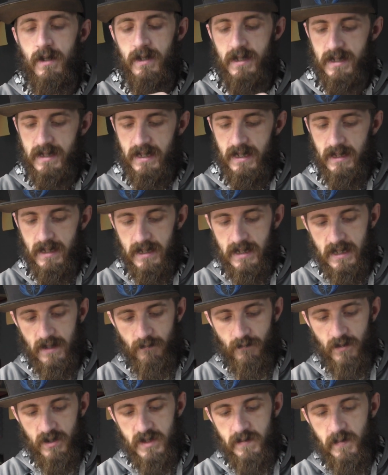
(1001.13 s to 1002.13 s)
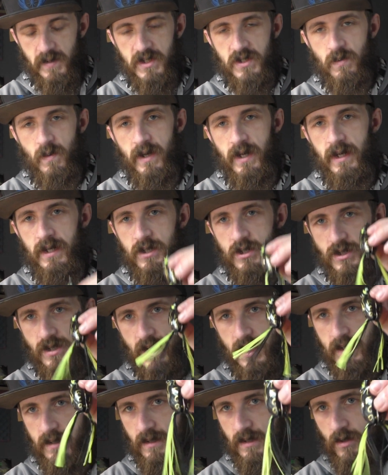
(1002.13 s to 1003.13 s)
to see the difference between just
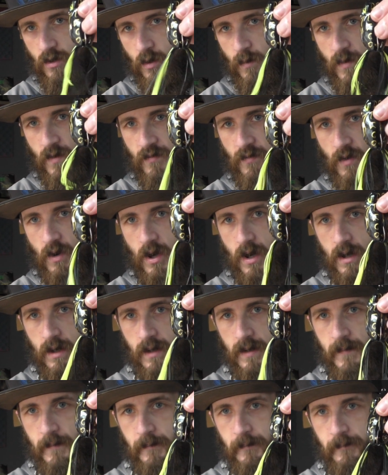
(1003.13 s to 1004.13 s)
the normal frog